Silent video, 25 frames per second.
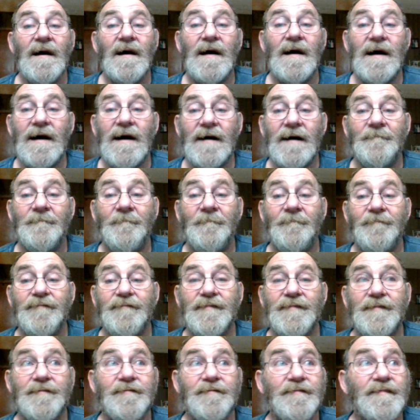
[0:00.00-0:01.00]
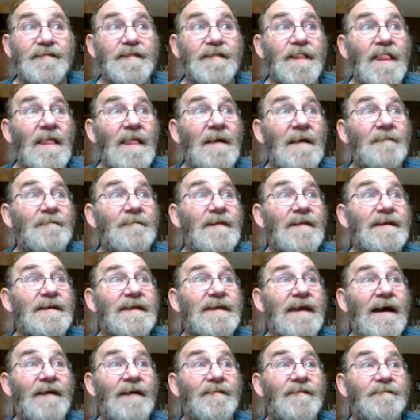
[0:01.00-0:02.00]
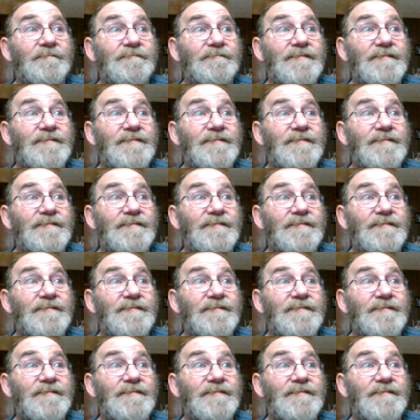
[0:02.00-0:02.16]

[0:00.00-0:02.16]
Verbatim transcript: Um, but yeah,